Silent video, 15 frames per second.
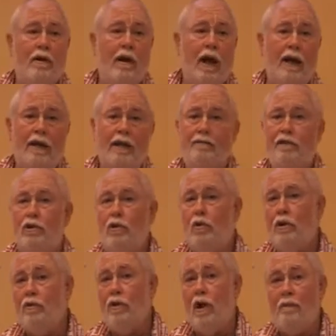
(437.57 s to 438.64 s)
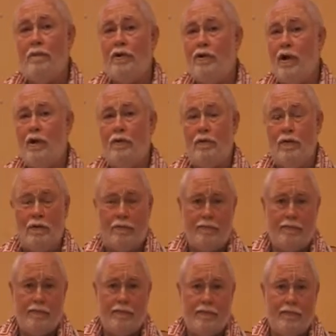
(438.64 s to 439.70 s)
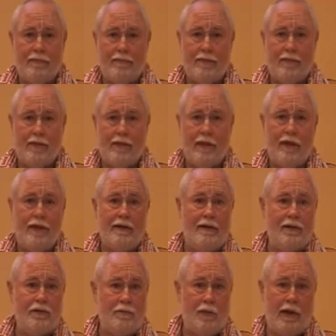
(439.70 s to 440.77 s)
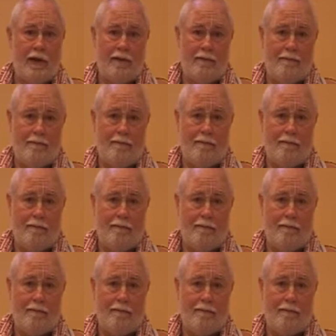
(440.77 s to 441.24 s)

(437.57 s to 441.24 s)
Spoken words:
not even Lord Ramachandra can display.